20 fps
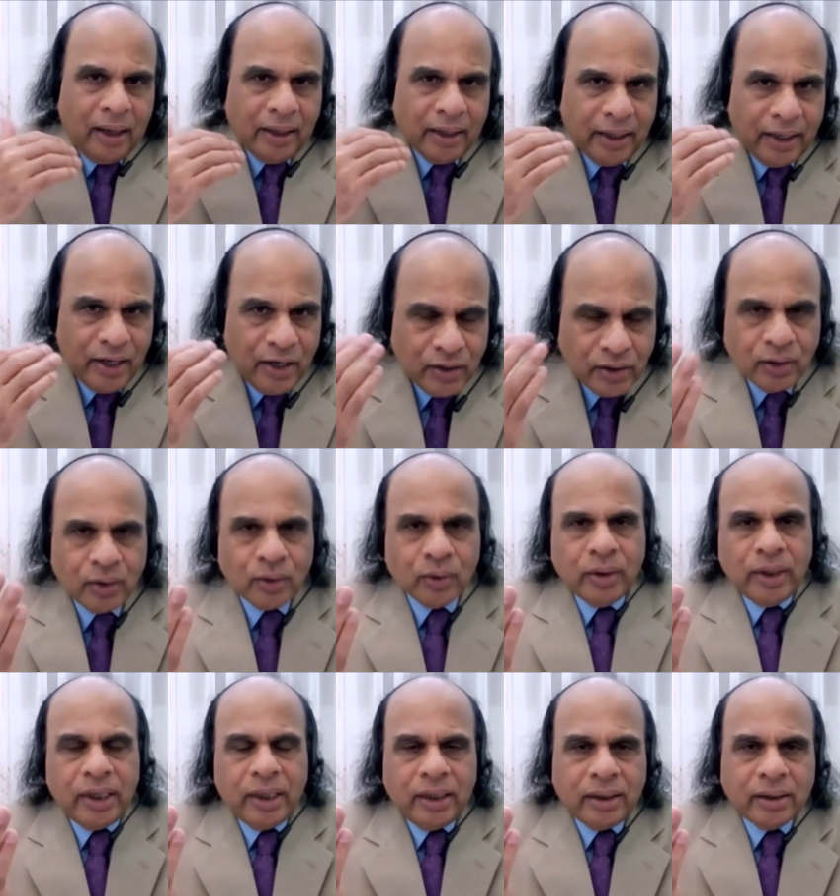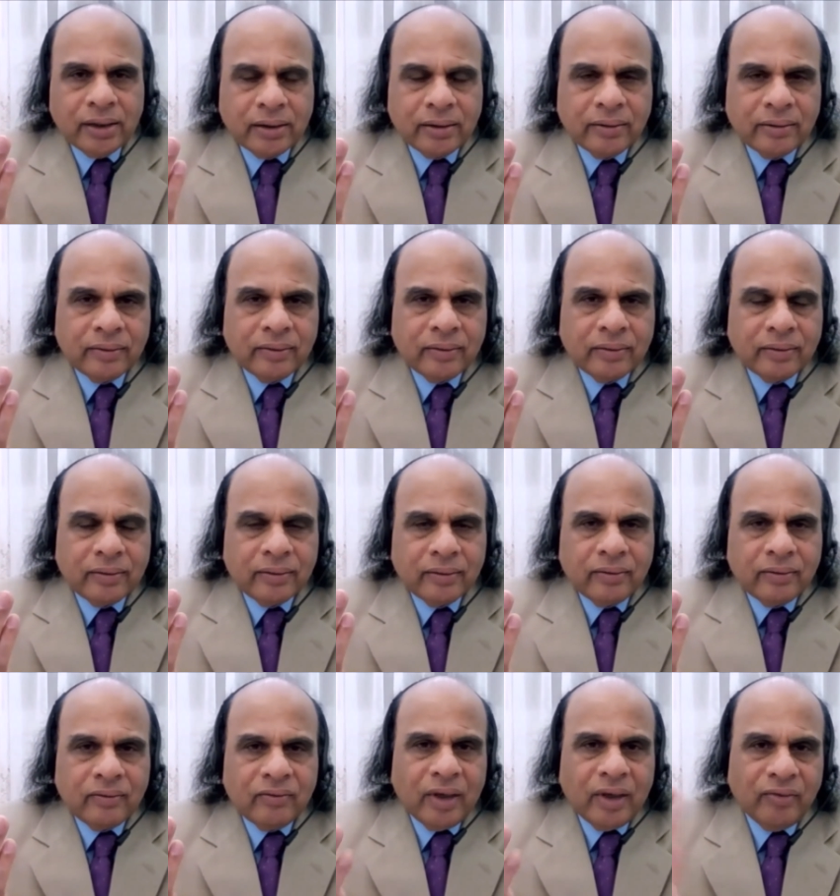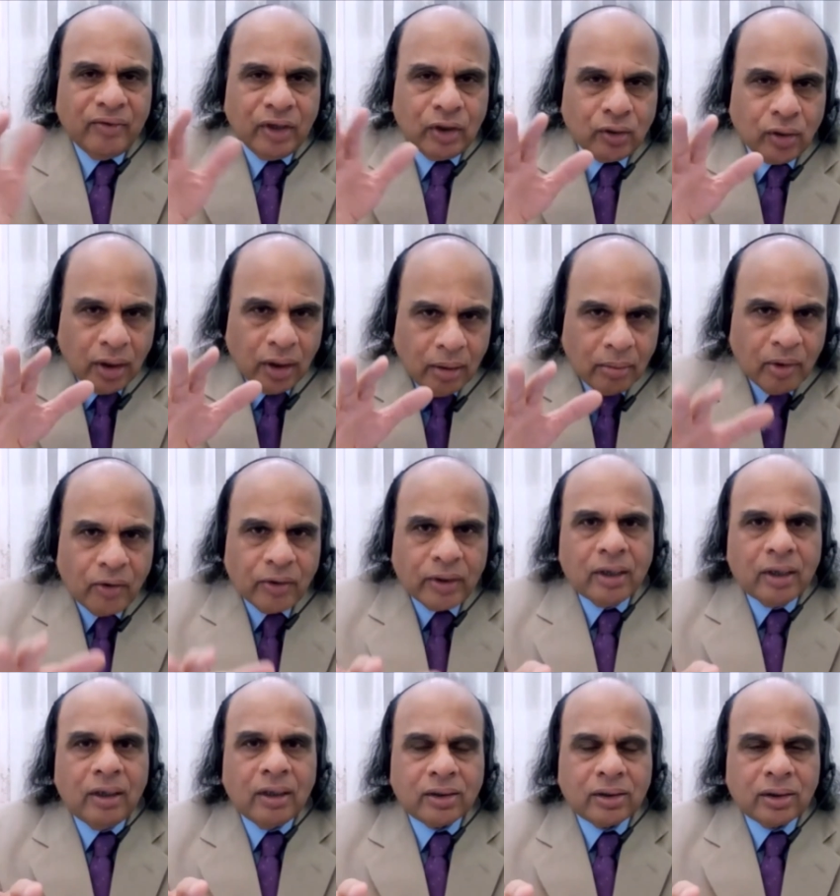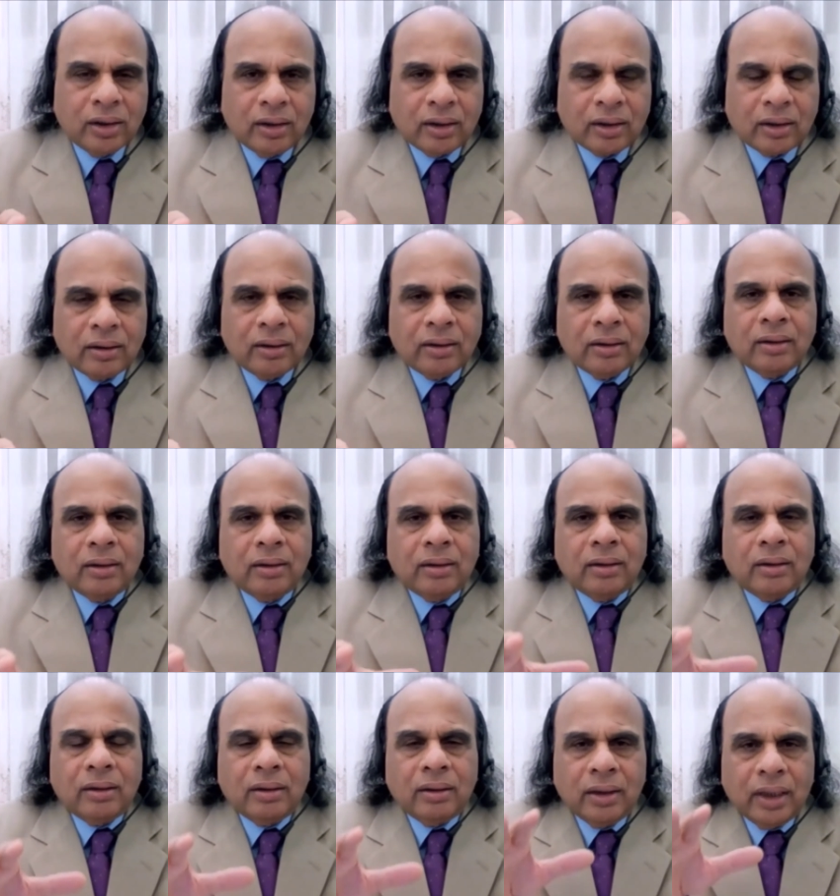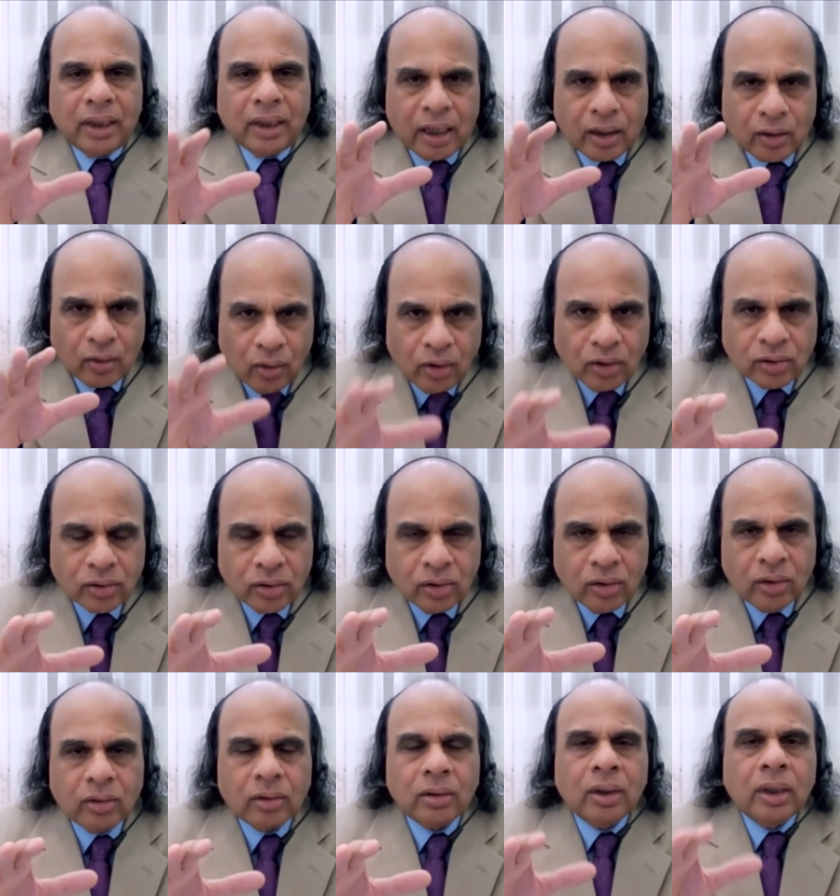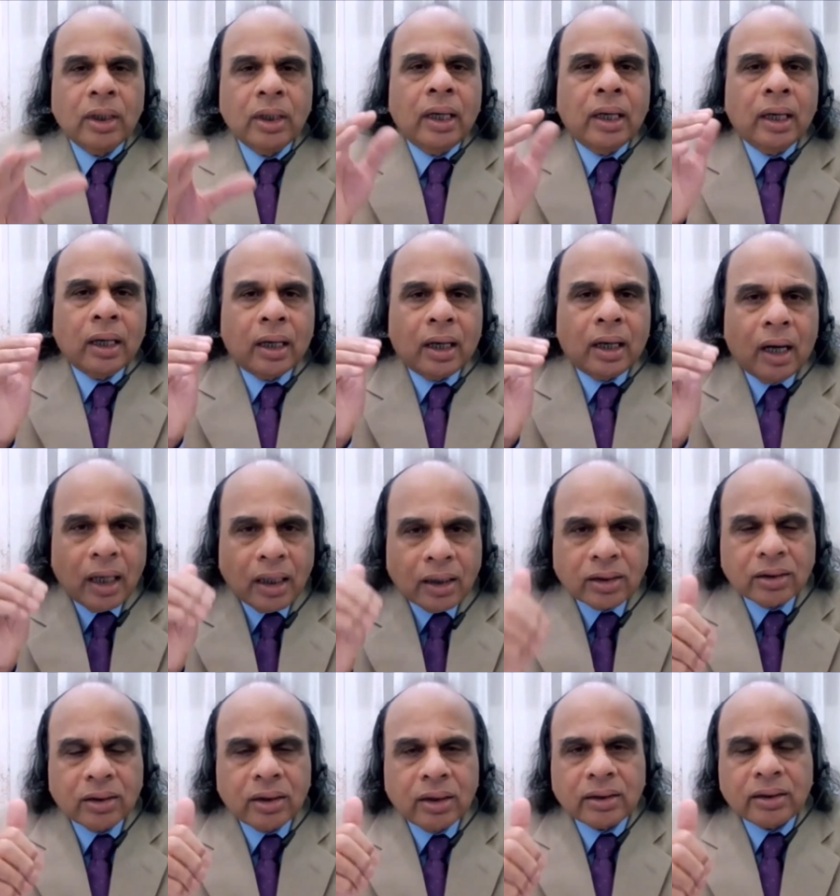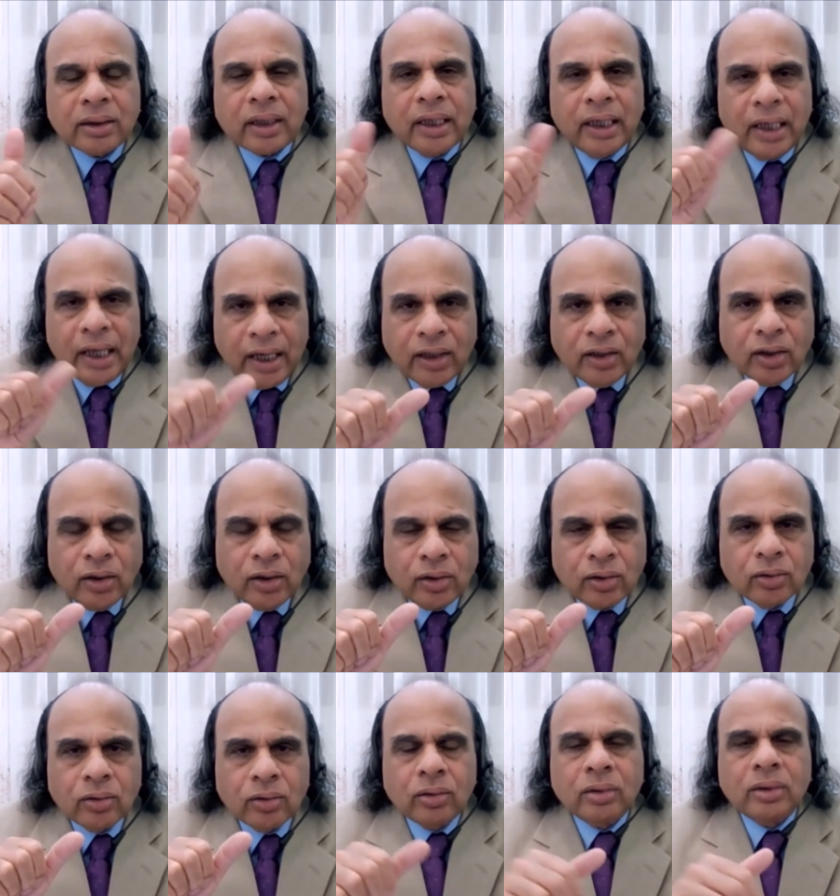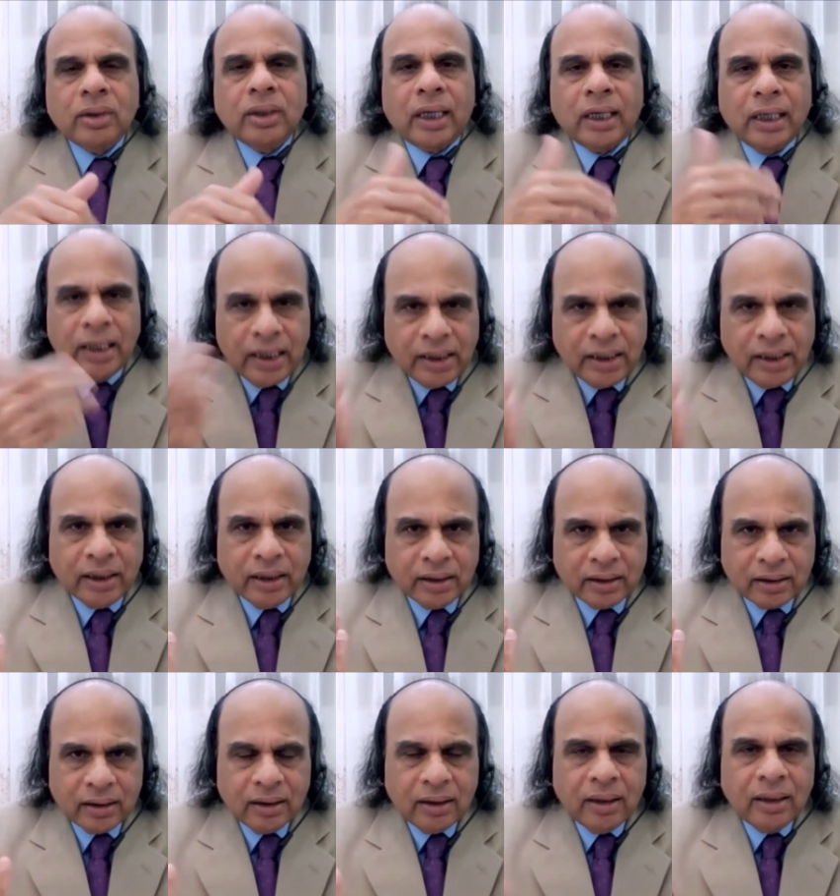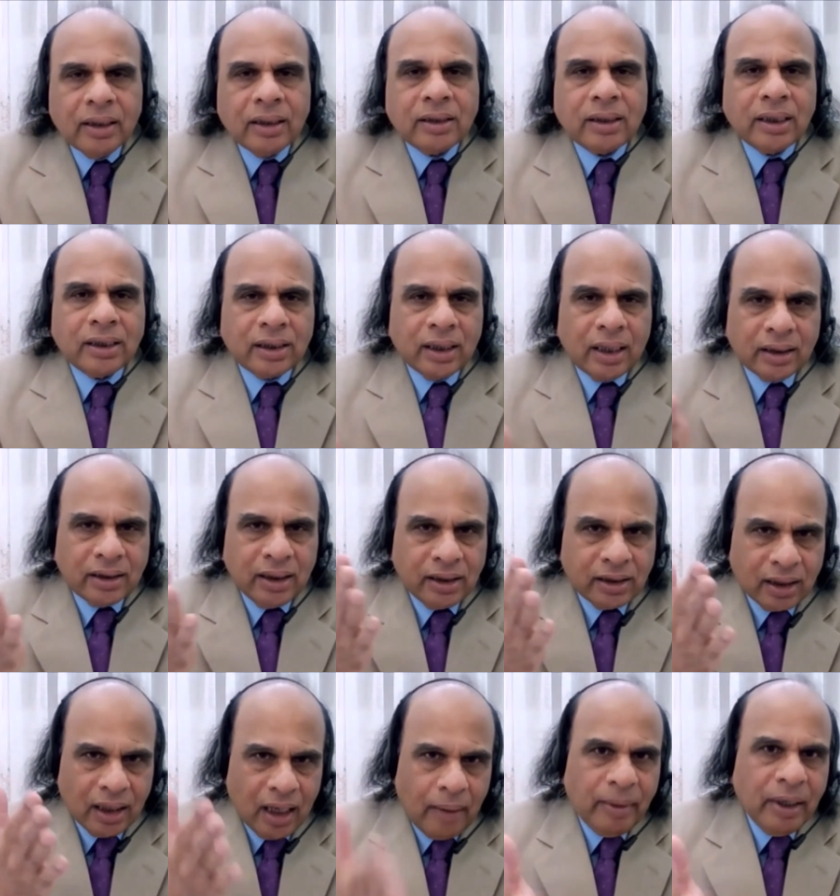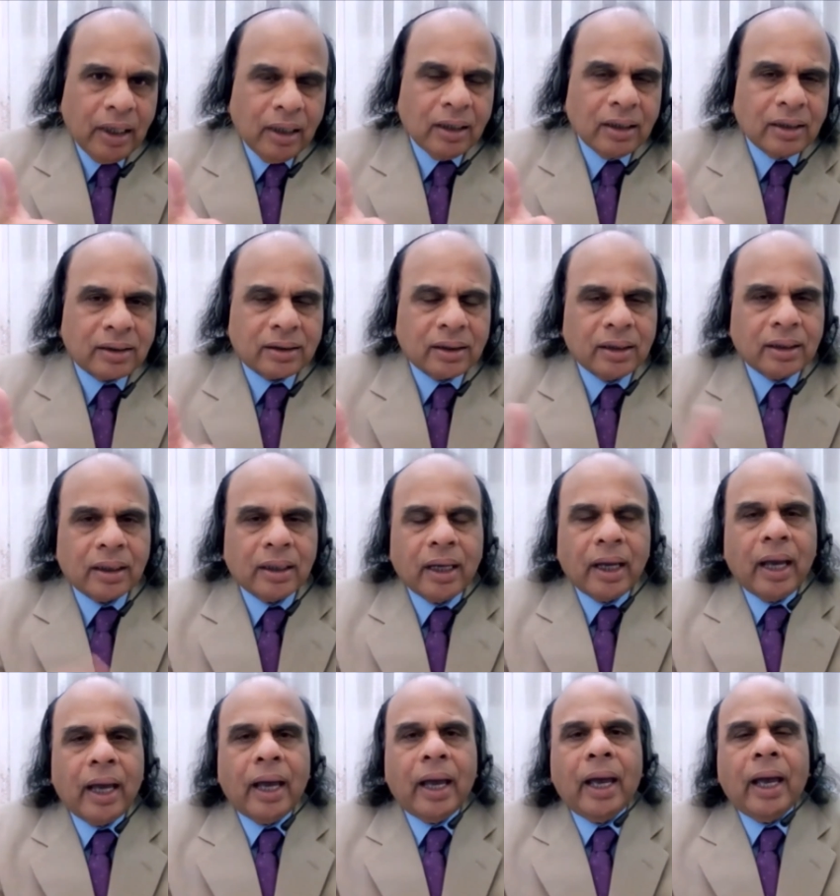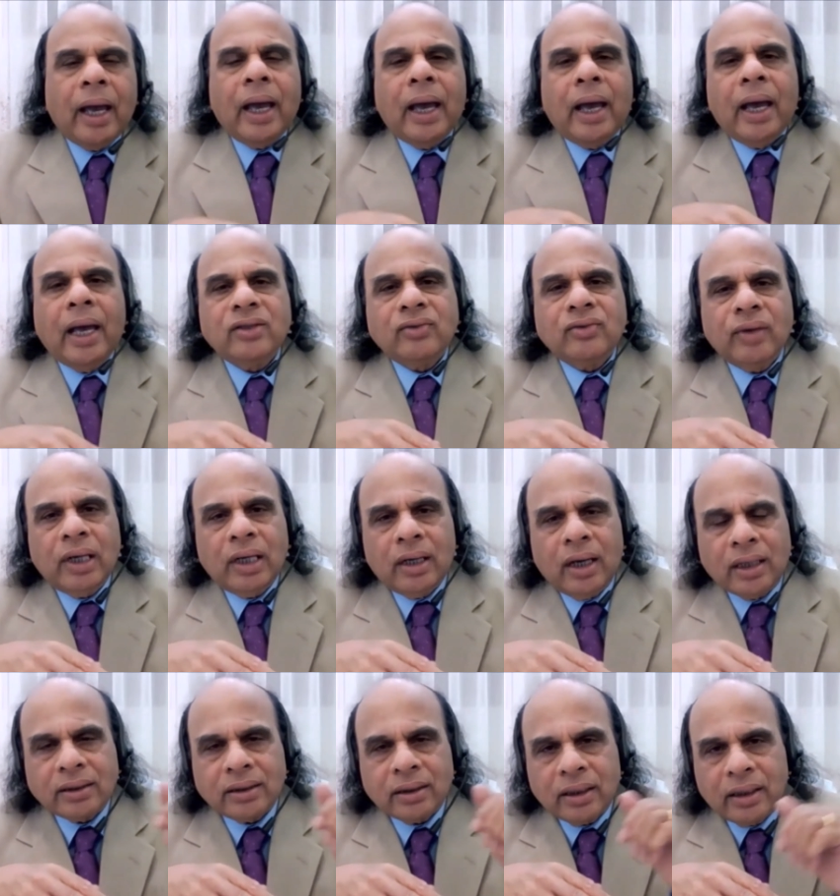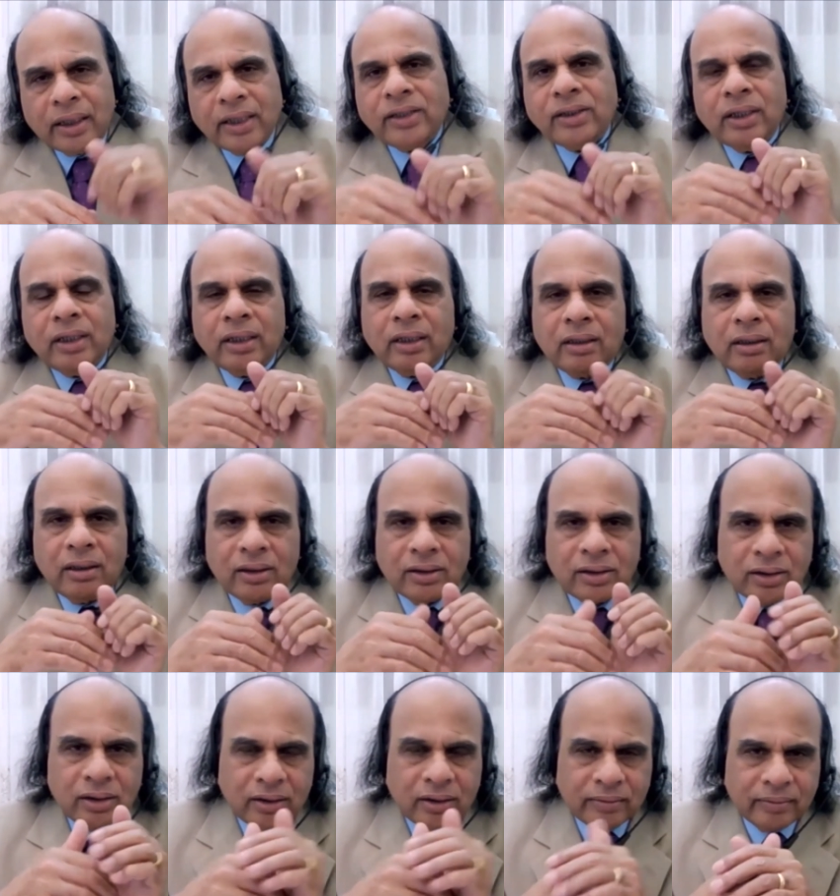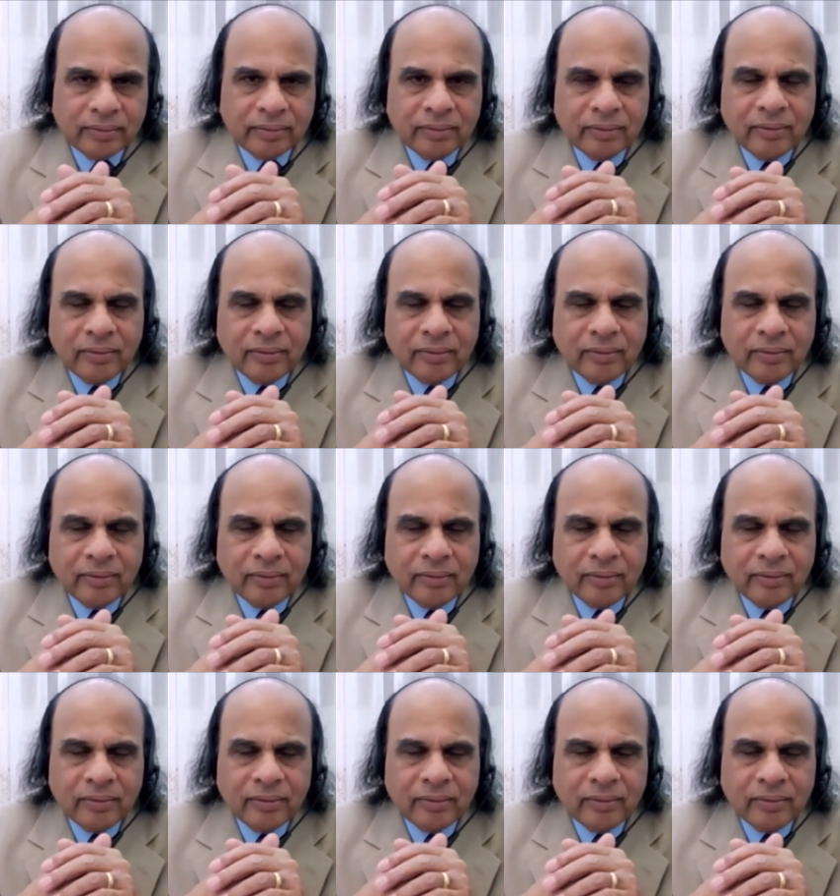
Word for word: In addition to this, when we talk about culture, there are also cultures related to the religions, such as Islamic culture as well as Christian culture.